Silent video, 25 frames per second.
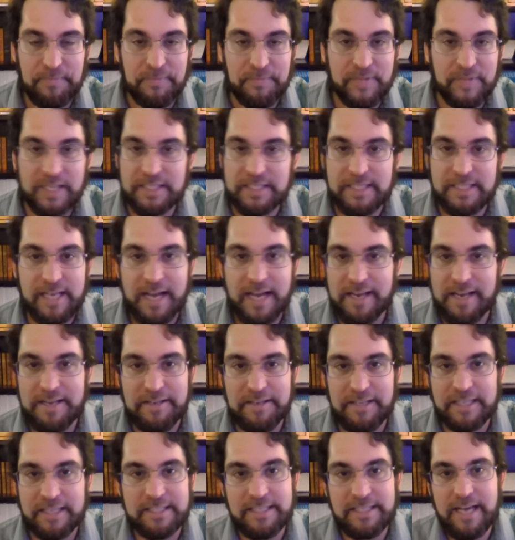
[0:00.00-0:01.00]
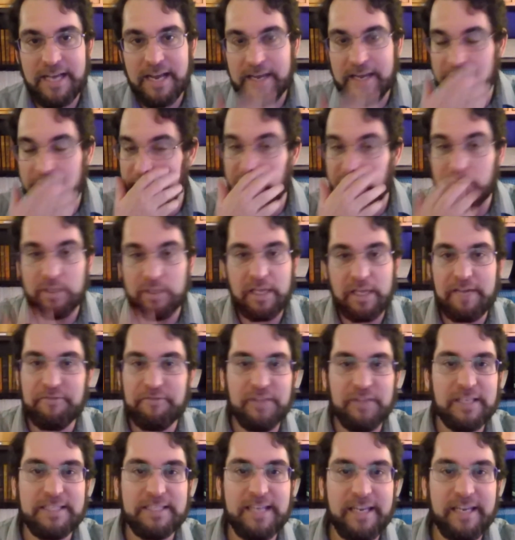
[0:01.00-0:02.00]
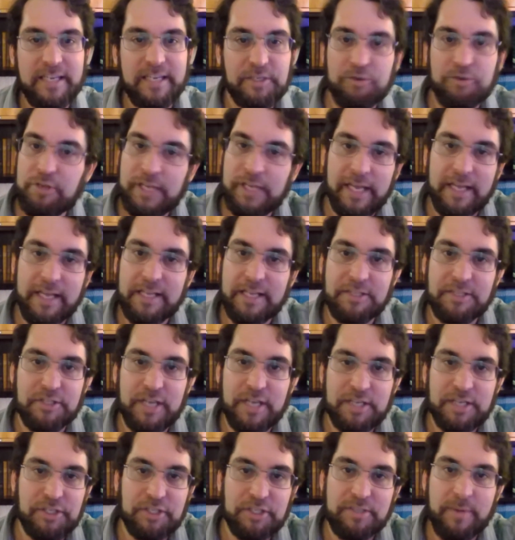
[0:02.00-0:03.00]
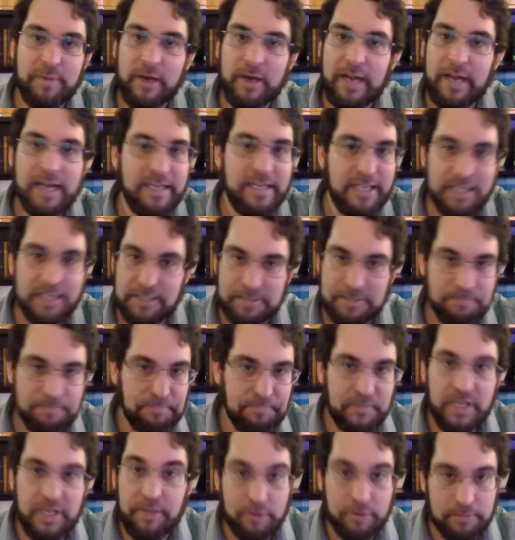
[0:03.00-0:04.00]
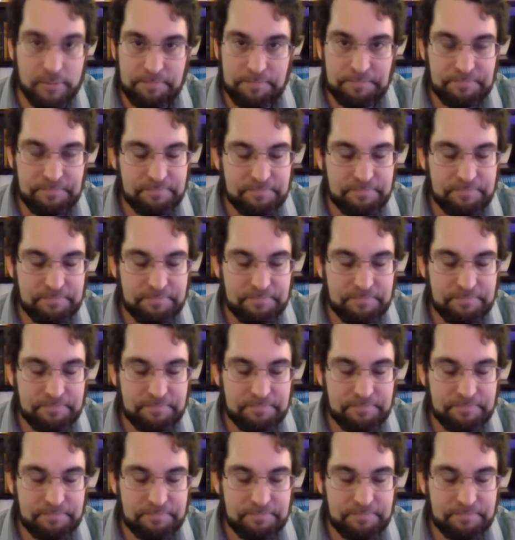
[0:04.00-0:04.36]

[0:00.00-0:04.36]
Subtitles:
That's not human life. That's not history. You can't. It's not just about ideas either.